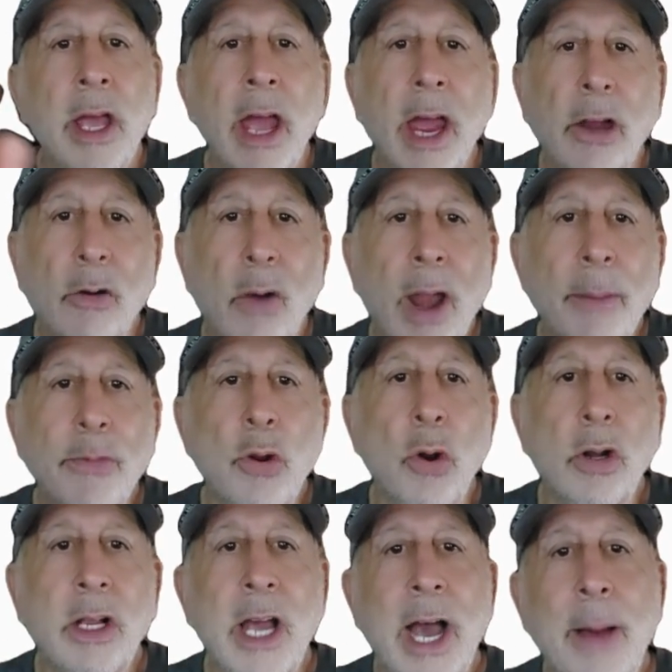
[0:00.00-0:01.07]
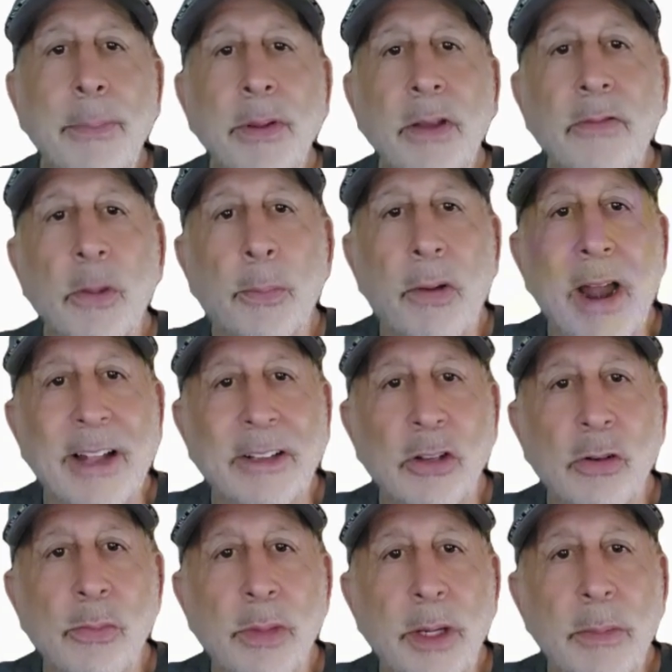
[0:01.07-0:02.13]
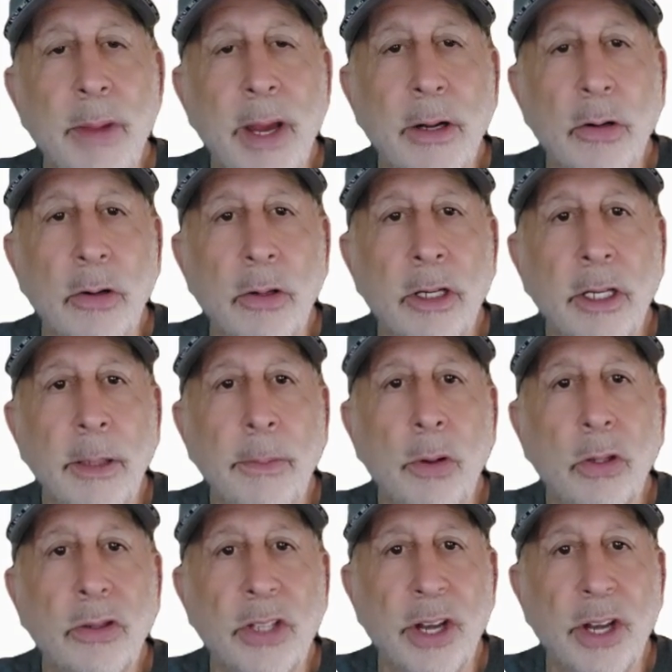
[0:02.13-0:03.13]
and grab your copy of the Practical Mead Maker ebook